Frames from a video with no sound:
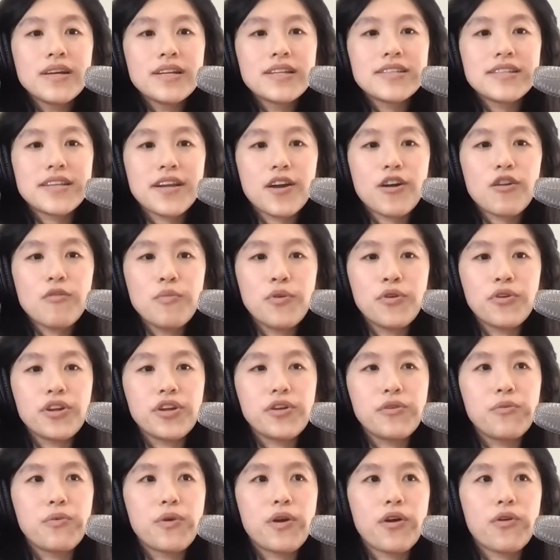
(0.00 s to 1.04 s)

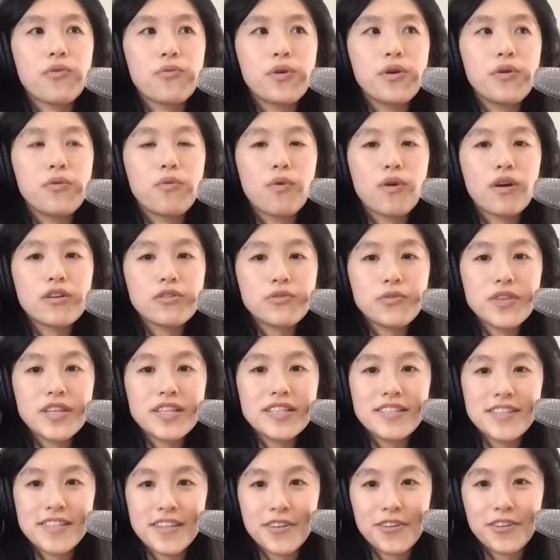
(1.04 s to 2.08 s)
ceremony where we worked with the
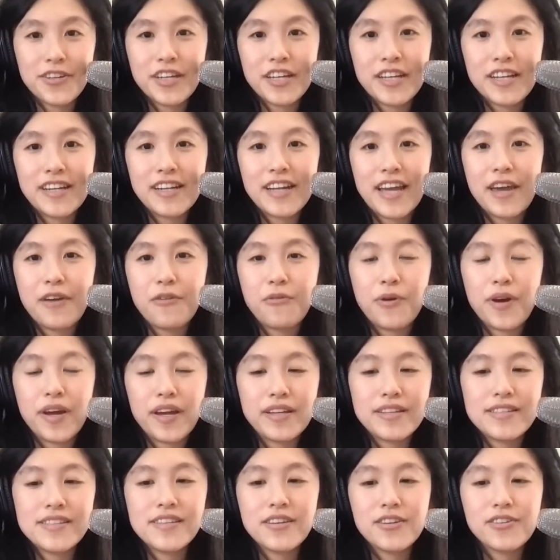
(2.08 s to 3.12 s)
Sirian
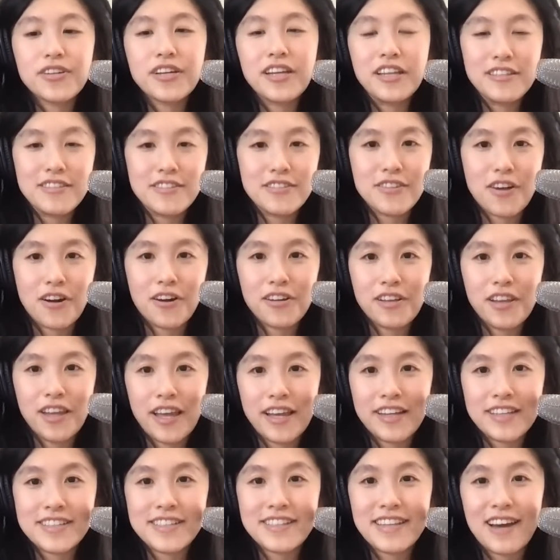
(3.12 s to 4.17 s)
gateway, Sirian
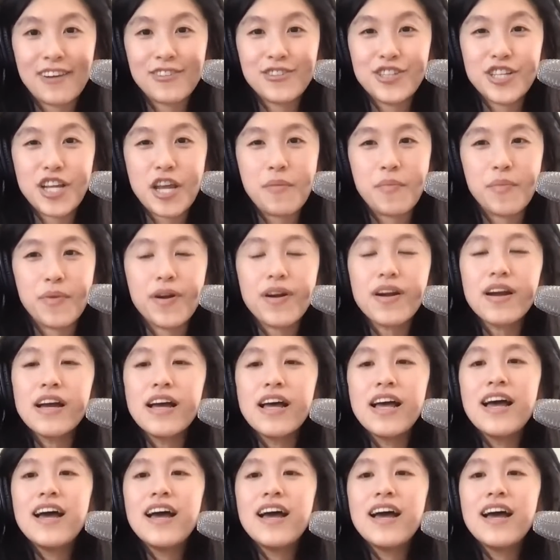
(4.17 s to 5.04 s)
starlight sound chamber.